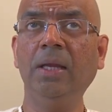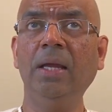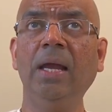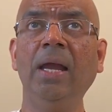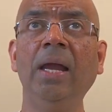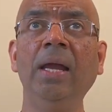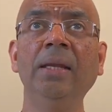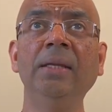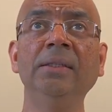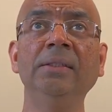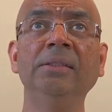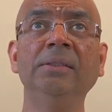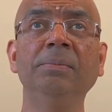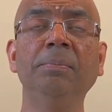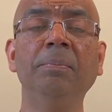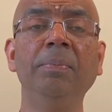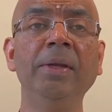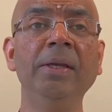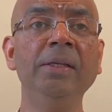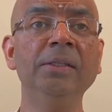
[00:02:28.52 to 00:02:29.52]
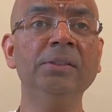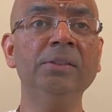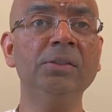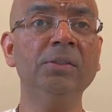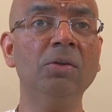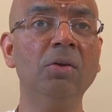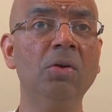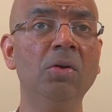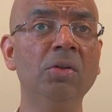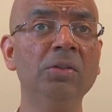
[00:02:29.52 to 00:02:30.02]
And it's based
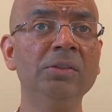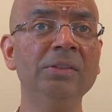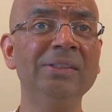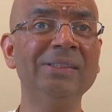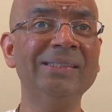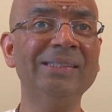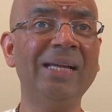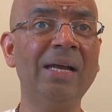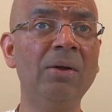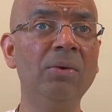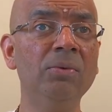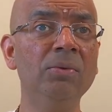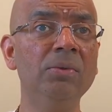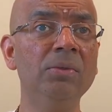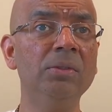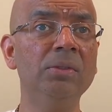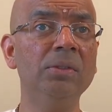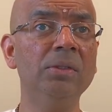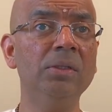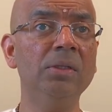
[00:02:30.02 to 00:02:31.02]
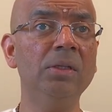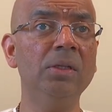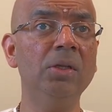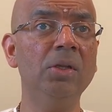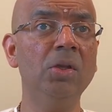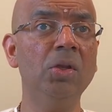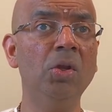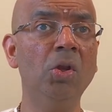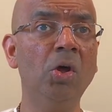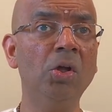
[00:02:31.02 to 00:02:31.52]
on sound
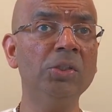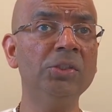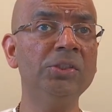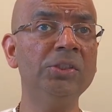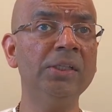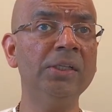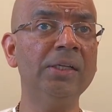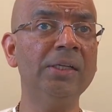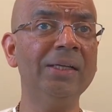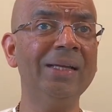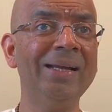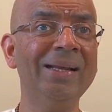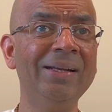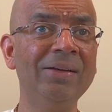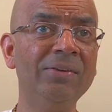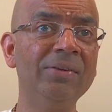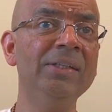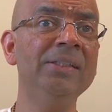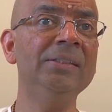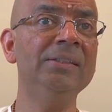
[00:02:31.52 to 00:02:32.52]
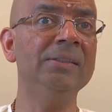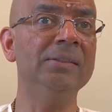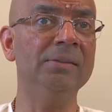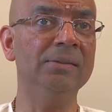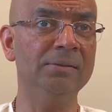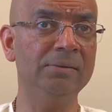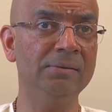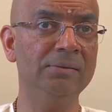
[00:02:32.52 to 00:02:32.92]
logic and reason.